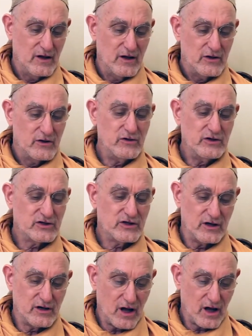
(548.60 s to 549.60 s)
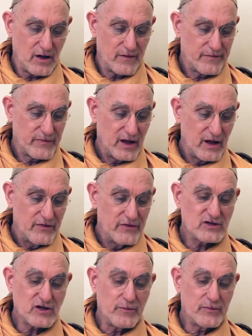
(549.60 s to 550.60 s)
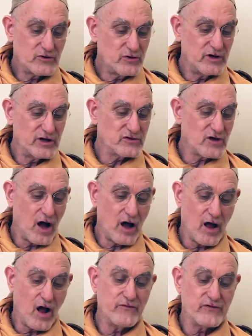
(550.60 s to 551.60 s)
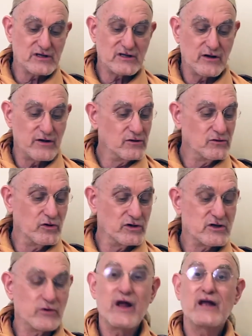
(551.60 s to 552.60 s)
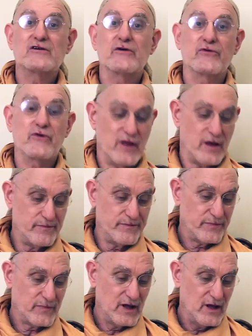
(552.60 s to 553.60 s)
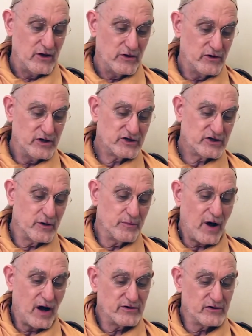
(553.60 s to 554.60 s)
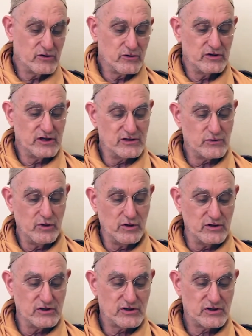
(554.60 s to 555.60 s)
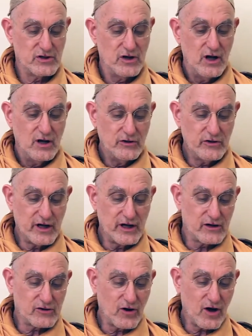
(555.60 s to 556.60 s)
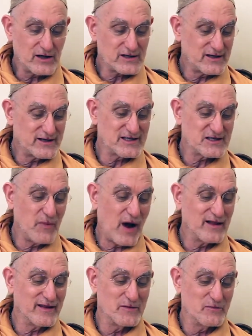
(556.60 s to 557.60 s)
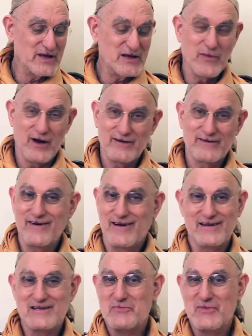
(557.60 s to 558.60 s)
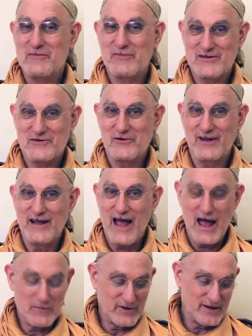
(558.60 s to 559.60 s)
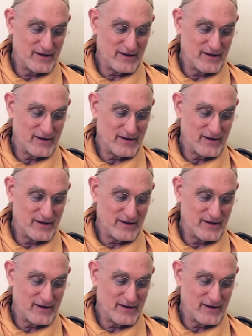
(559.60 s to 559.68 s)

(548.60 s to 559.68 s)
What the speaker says: Yudhishthira, this opportunity is obviously the Lord's arrangement for them. Yudhishthira pondered Kunti's words, looking across at the smiling Bhima, because Bhima is really happy.